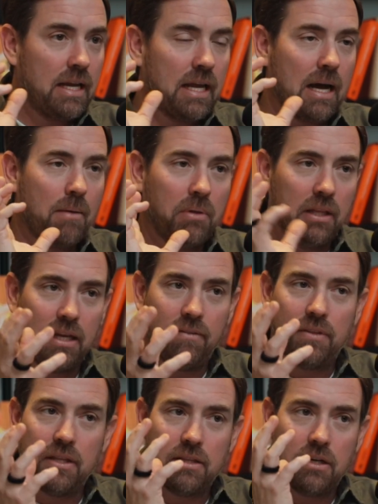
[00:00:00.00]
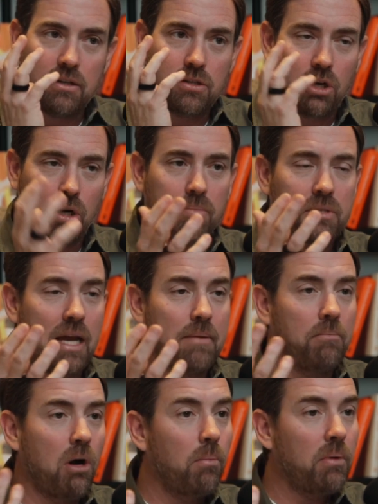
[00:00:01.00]
And I believe that there's curbside
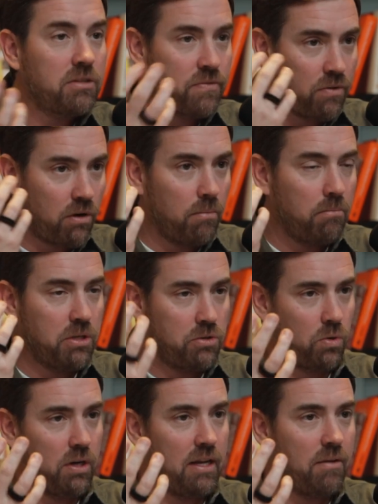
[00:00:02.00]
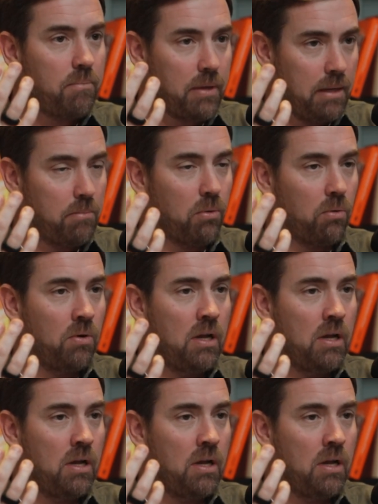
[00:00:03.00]
moments for majority of people,